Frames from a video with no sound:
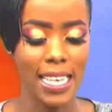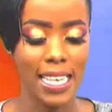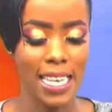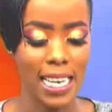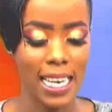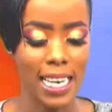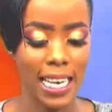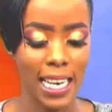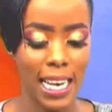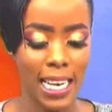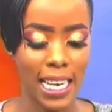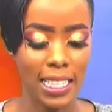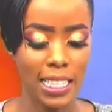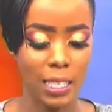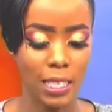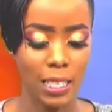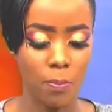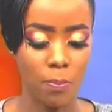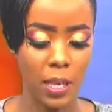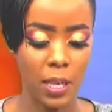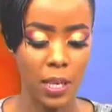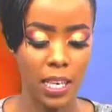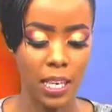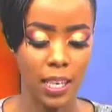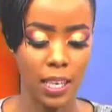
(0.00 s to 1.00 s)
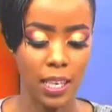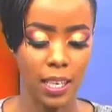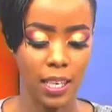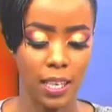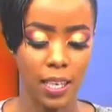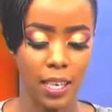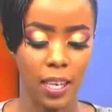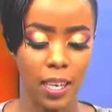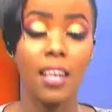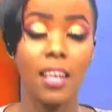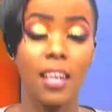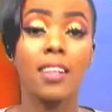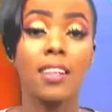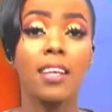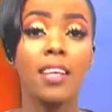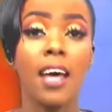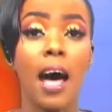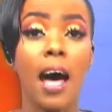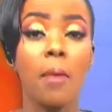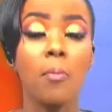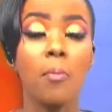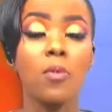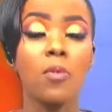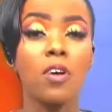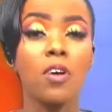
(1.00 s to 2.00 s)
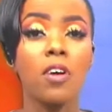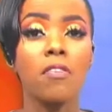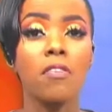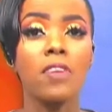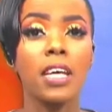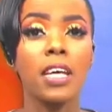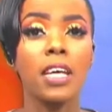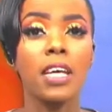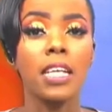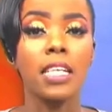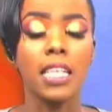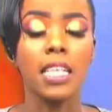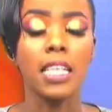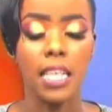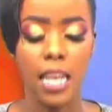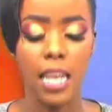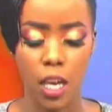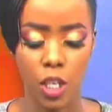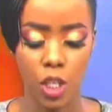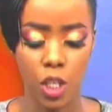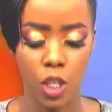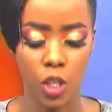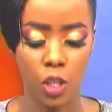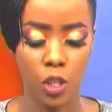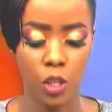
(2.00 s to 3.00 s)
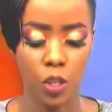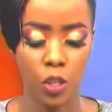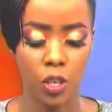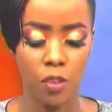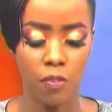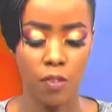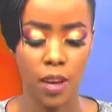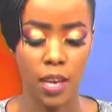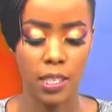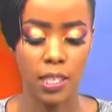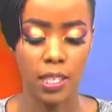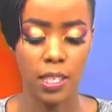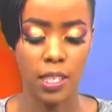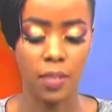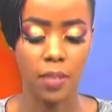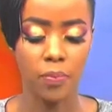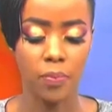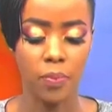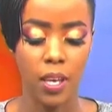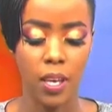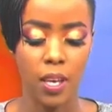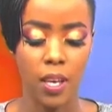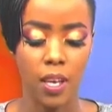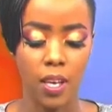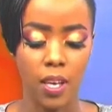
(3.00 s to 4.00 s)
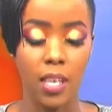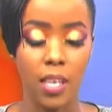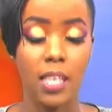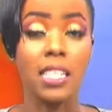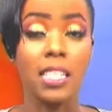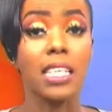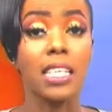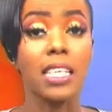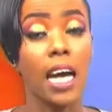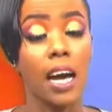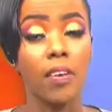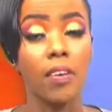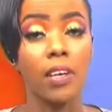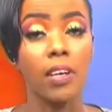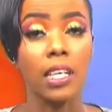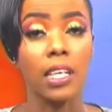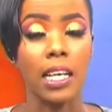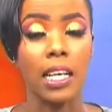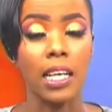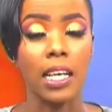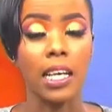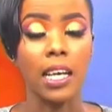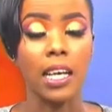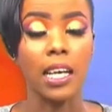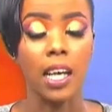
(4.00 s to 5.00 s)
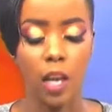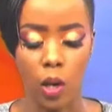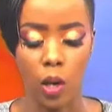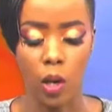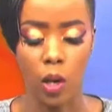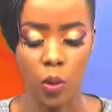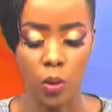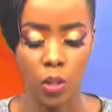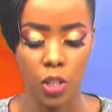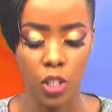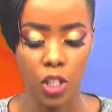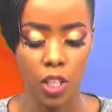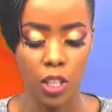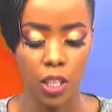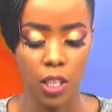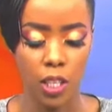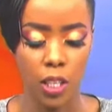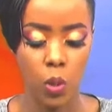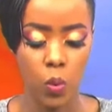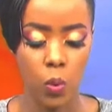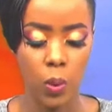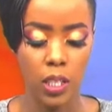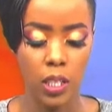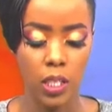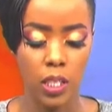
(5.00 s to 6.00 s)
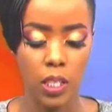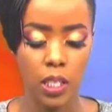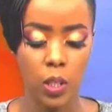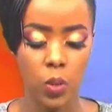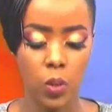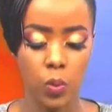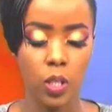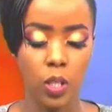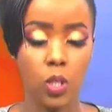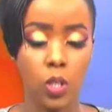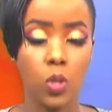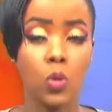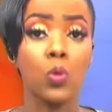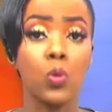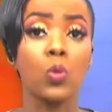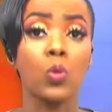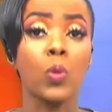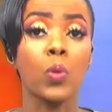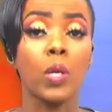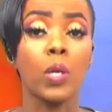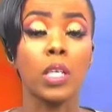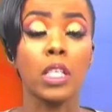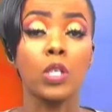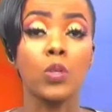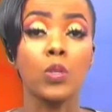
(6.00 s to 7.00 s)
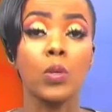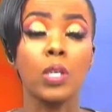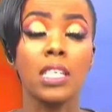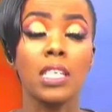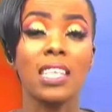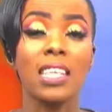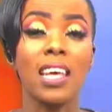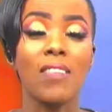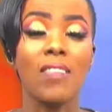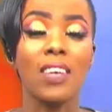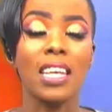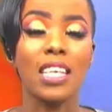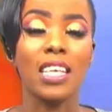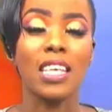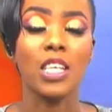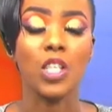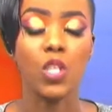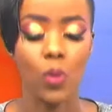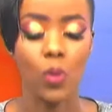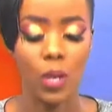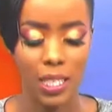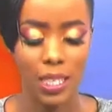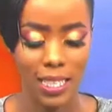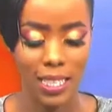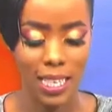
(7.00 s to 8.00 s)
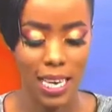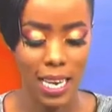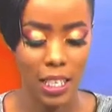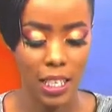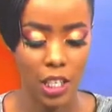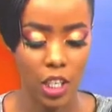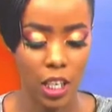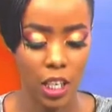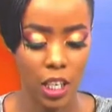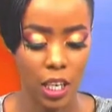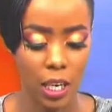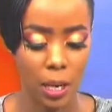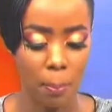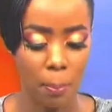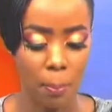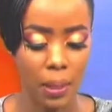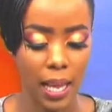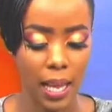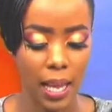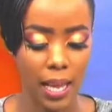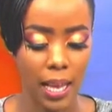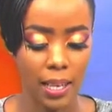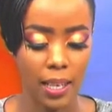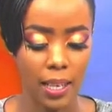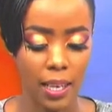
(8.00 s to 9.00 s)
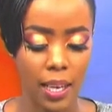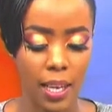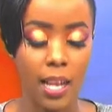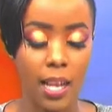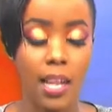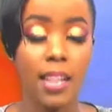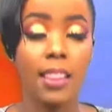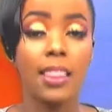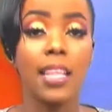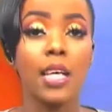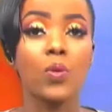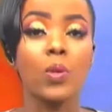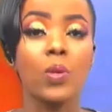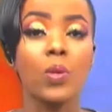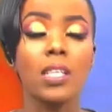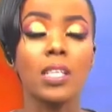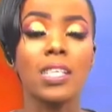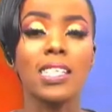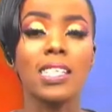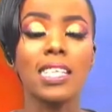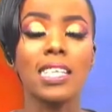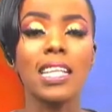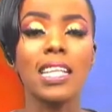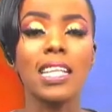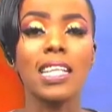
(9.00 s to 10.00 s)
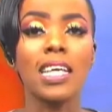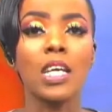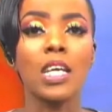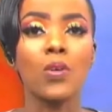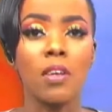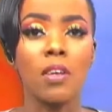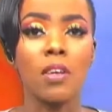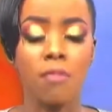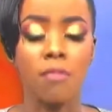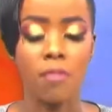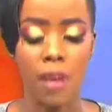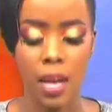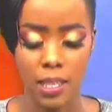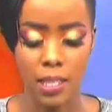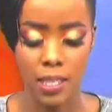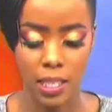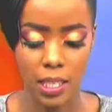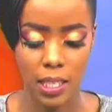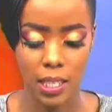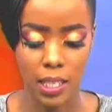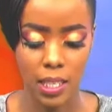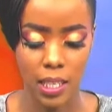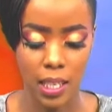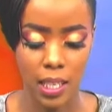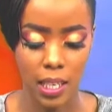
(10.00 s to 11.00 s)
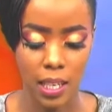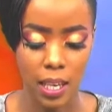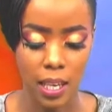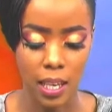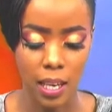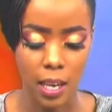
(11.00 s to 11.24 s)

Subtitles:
Let's begin. The AMREF International University is currently launching the 2022 to 2027 strategic plan that will see the university